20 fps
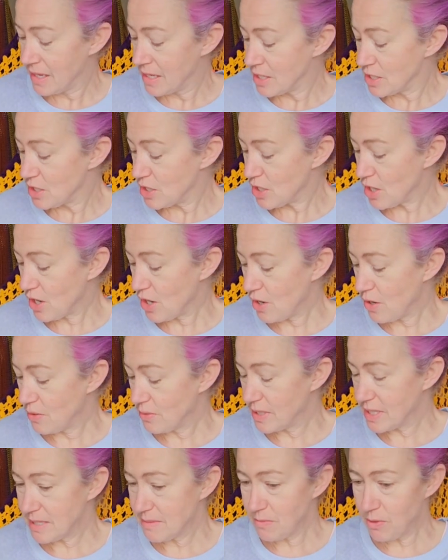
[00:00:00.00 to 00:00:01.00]
So
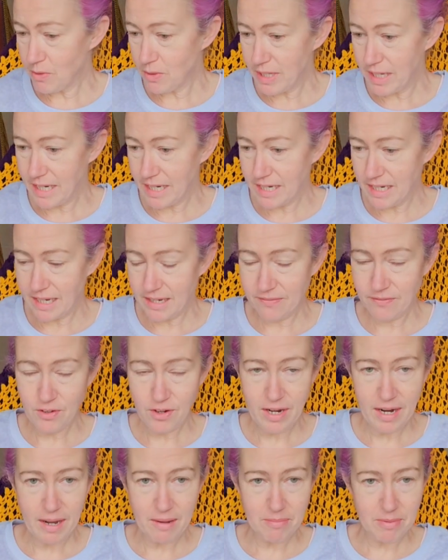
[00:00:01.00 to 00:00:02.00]
this morning I've
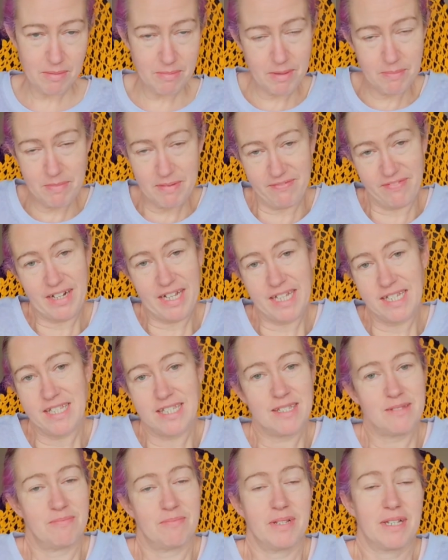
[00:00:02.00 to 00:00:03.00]
got up, I'm in my
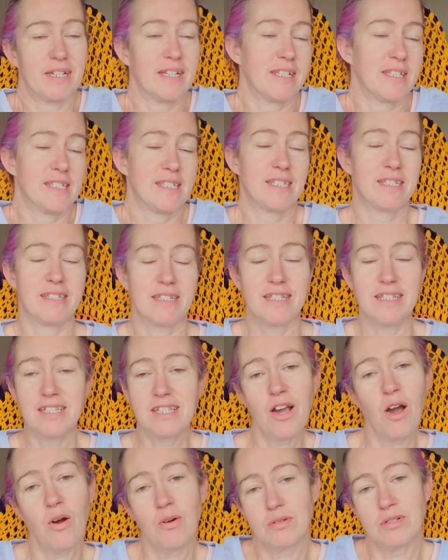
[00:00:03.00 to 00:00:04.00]
fleece because
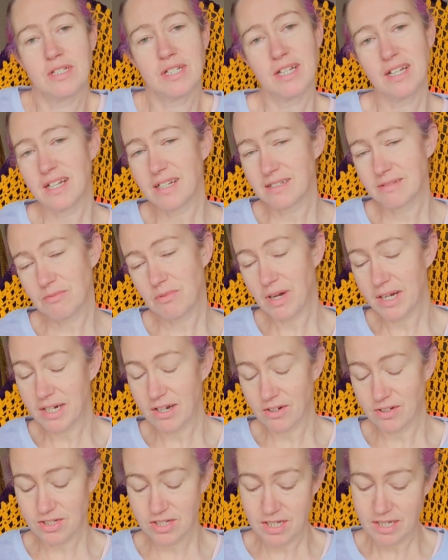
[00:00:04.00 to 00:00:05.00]
it's cold and why
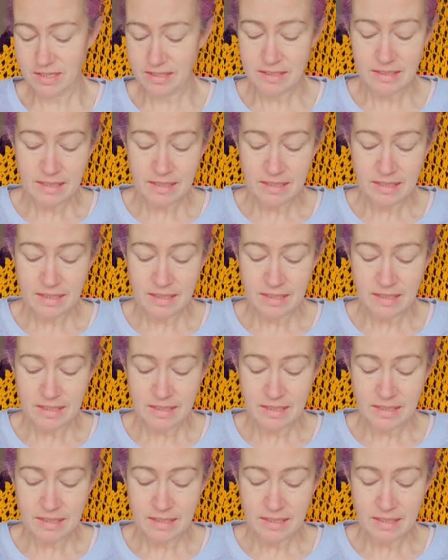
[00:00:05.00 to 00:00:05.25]
not?